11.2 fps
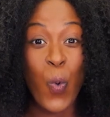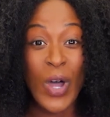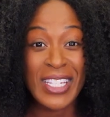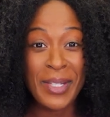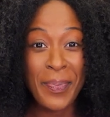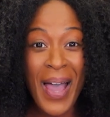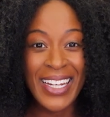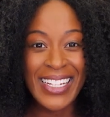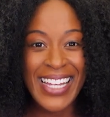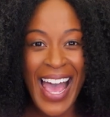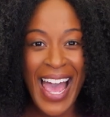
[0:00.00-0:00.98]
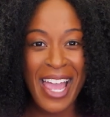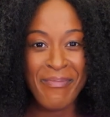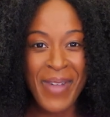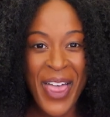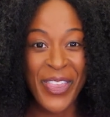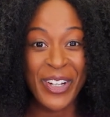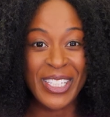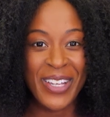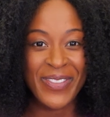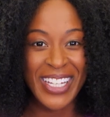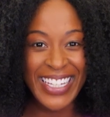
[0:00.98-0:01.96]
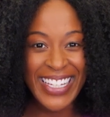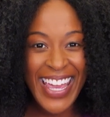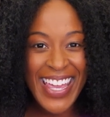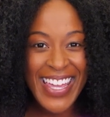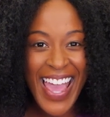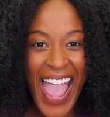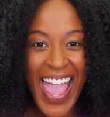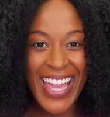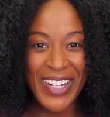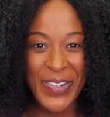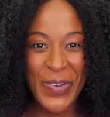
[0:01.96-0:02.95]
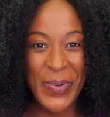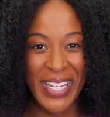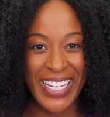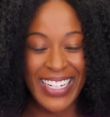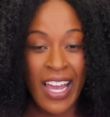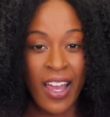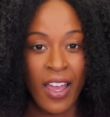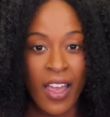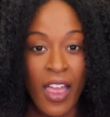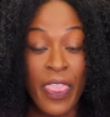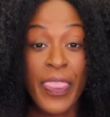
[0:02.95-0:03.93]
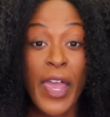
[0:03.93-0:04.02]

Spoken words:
Once upon a time, there lived a king and a queen.